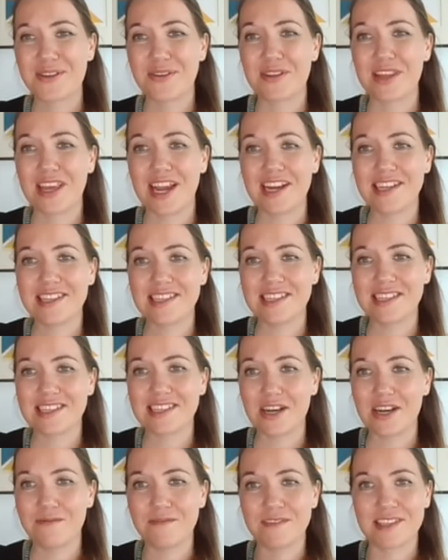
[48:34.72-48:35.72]
So the ice
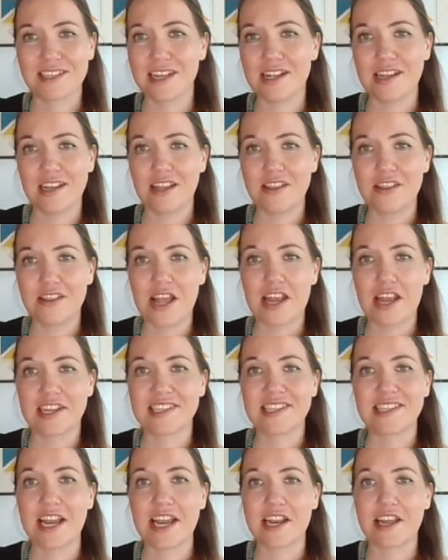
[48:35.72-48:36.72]
itself is not not
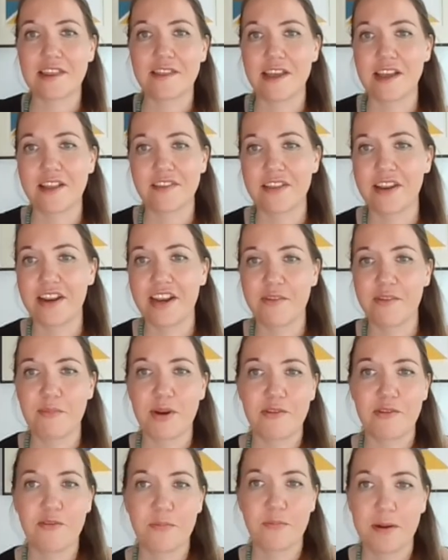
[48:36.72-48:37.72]
a steady thing that
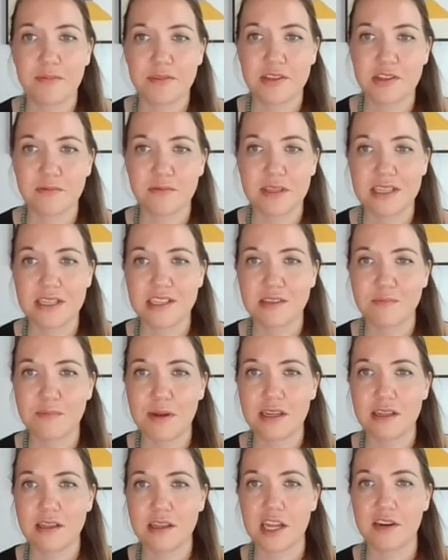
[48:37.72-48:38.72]
anybody would be able to really
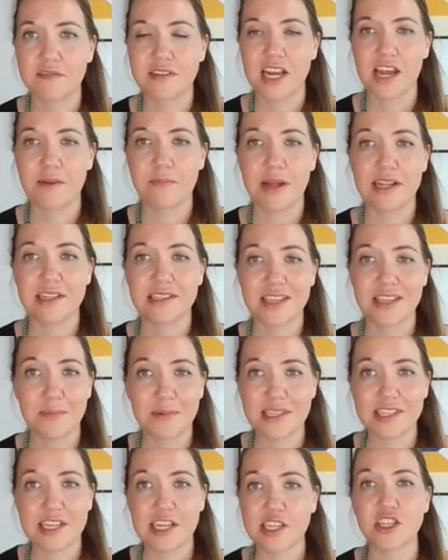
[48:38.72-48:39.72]
spend a lot of time at.
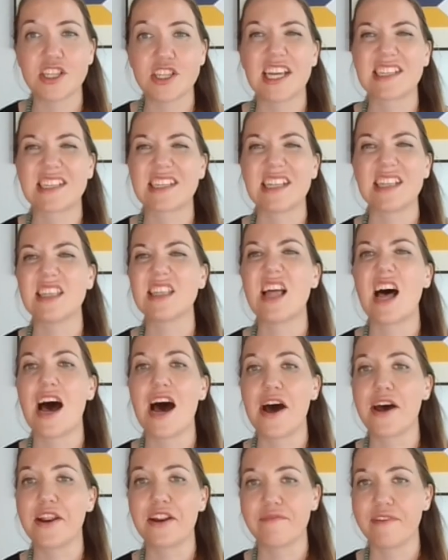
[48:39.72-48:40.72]
Summit Station takes a
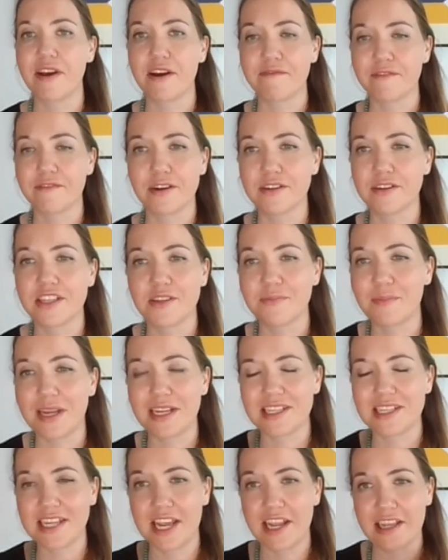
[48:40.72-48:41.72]
lot of effort to
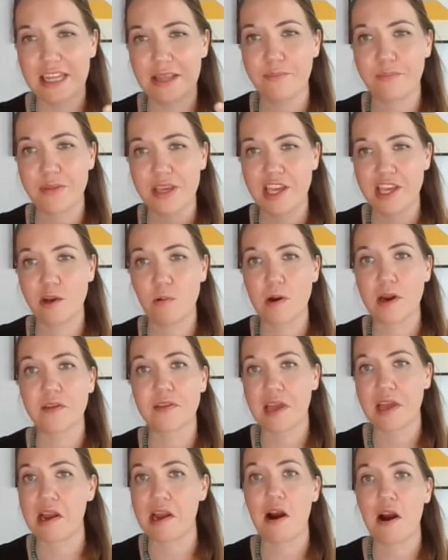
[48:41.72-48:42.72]
maintain them being where
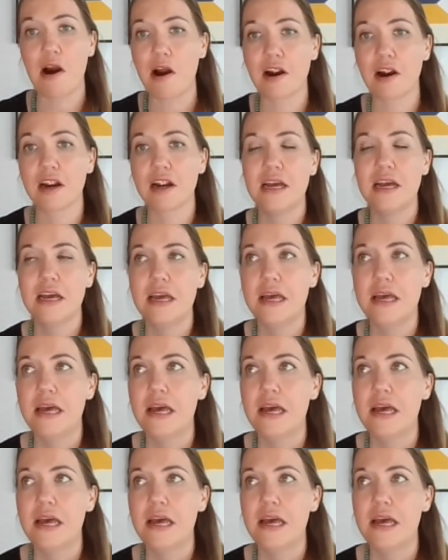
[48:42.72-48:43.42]
they are.